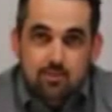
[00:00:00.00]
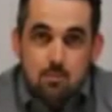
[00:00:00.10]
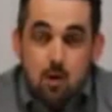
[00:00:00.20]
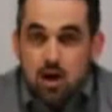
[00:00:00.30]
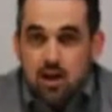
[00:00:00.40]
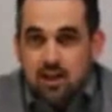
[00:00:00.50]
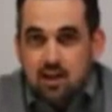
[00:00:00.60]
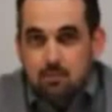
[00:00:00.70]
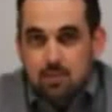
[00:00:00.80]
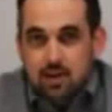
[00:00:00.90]
marketing
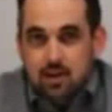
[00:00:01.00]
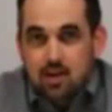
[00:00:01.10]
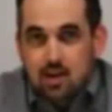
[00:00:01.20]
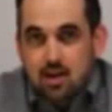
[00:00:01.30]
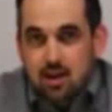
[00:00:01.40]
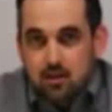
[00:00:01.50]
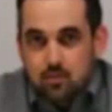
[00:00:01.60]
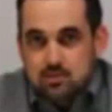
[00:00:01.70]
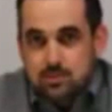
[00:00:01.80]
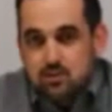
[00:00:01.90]
company, and
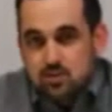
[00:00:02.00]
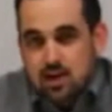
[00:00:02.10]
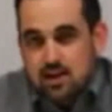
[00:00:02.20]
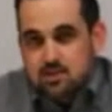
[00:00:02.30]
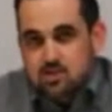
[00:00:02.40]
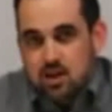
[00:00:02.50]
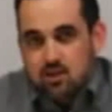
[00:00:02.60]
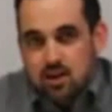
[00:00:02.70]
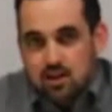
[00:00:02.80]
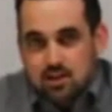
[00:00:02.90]
we specialize in
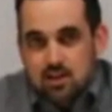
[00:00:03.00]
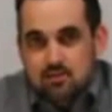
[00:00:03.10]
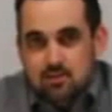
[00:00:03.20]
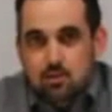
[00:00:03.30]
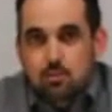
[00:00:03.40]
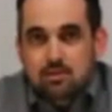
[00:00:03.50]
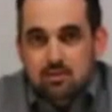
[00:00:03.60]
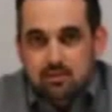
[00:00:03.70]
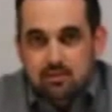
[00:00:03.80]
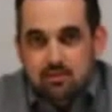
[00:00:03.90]
generating leads and new
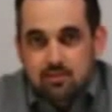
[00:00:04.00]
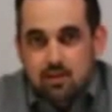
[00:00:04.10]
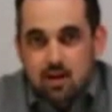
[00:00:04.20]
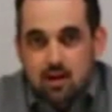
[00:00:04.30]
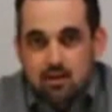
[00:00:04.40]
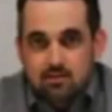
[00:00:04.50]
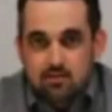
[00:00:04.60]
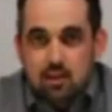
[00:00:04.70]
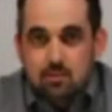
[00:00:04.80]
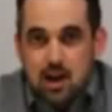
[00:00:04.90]
business
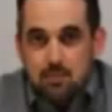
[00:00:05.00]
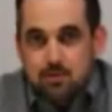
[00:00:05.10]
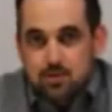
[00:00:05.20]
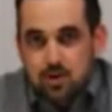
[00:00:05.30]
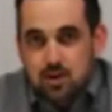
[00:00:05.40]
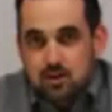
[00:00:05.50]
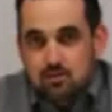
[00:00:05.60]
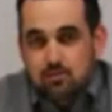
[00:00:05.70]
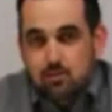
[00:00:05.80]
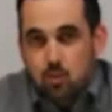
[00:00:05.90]
development
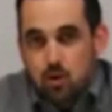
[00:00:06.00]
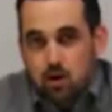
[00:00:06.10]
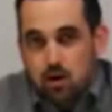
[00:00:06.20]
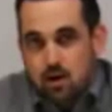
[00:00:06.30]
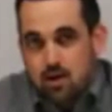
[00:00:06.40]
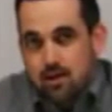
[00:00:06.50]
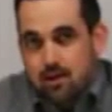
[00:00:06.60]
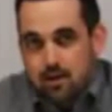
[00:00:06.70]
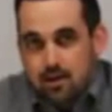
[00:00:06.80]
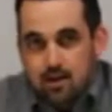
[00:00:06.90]
opportunities for
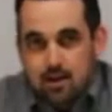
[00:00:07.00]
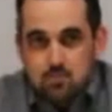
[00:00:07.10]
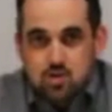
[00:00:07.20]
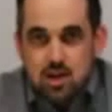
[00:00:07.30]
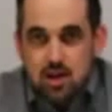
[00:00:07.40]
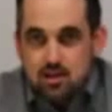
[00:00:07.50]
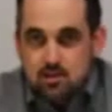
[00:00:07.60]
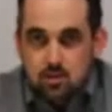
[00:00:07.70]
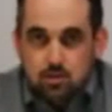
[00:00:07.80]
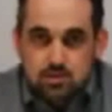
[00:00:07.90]

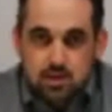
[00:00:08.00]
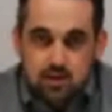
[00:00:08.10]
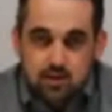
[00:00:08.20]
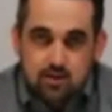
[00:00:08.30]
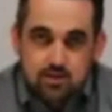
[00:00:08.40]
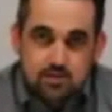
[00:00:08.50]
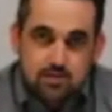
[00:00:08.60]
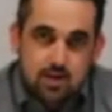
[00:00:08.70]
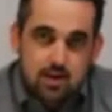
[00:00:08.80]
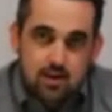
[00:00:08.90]
MGAs, wholesalers,
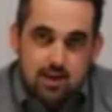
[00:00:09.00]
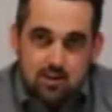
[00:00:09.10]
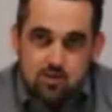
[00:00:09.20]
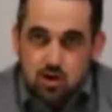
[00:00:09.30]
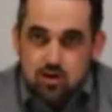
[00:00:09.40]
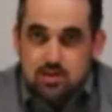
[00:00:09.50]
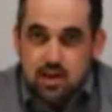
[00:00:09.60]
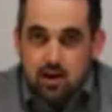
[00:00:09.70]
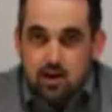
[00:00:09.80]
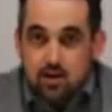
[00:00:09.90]
insurance
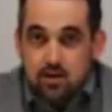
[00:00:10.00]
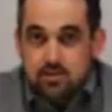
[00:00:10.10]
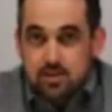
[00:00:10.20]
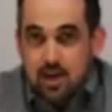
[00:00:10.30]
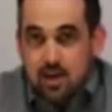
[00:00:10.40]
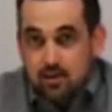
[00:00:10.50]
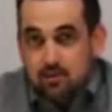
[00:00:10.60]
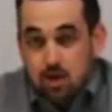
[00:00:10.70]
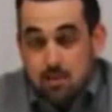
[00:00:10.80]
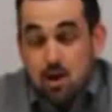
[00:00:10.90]
carriers, and
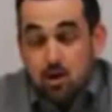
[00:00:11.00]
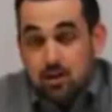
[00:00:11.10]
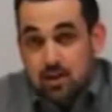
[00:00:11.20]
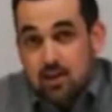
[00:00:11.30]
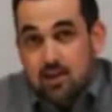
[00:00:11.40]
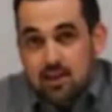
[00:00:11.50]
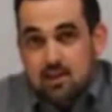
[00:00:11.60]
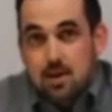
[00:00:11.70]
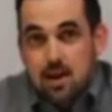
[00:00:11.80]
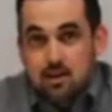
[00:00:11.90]
primarily
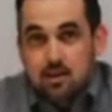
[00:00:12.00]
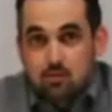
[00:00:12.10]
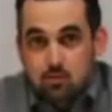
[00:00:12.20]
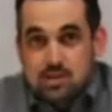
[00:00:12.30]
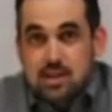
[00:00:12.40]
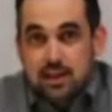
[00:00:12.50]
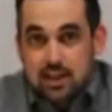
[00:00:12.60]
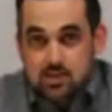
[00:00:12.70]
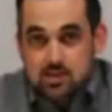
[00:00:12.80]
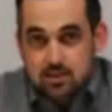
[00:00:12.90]
independent retail
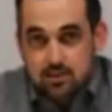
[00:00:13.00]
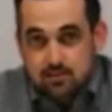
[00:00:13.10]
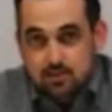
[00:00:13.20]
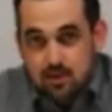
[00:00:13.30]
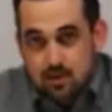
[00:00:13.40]
agencies.